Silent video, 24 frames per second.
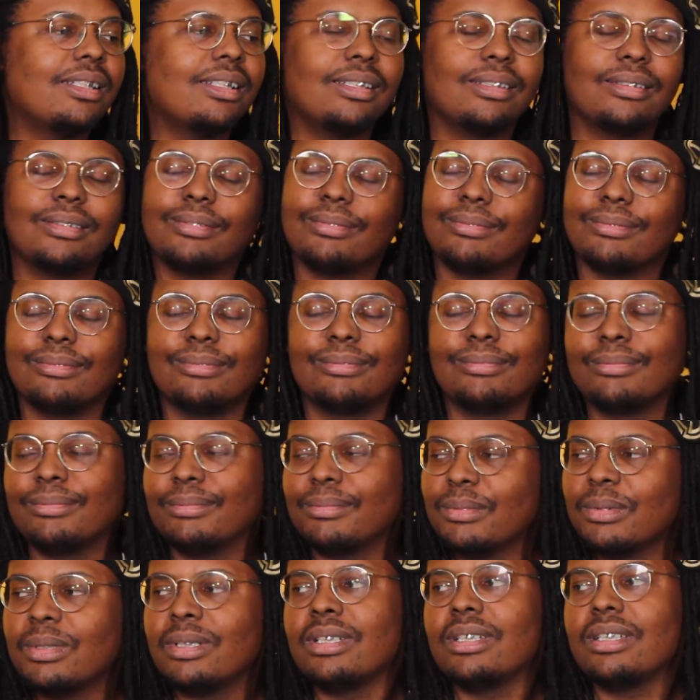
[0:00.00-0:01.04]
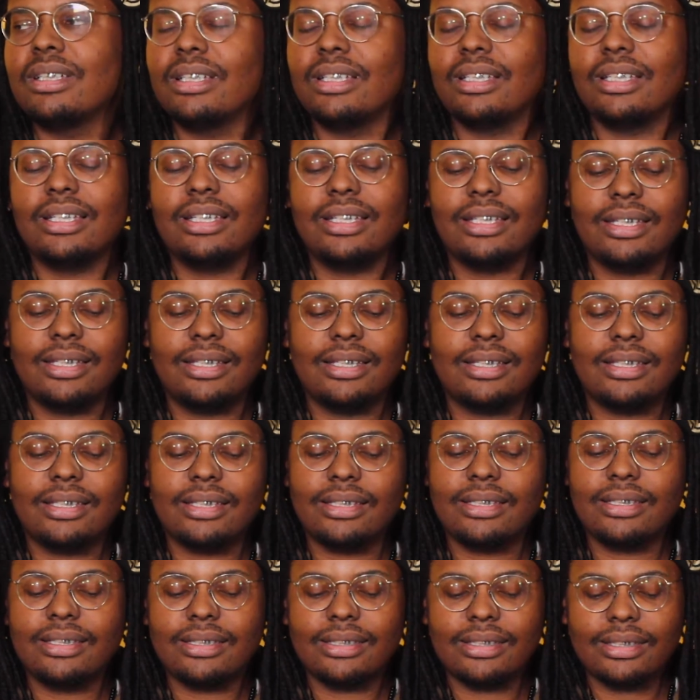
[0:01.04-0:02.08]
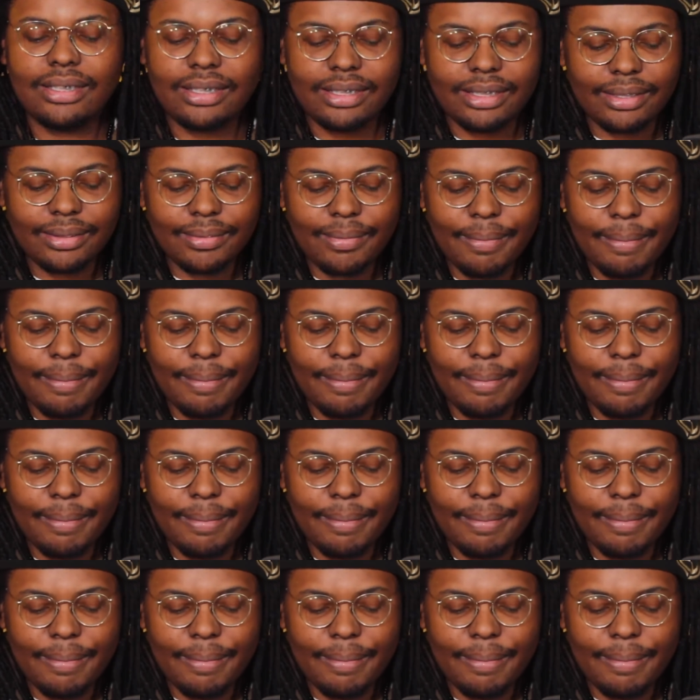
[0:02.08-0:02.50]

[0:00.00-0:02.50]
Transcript: Right. You know, just like having that kind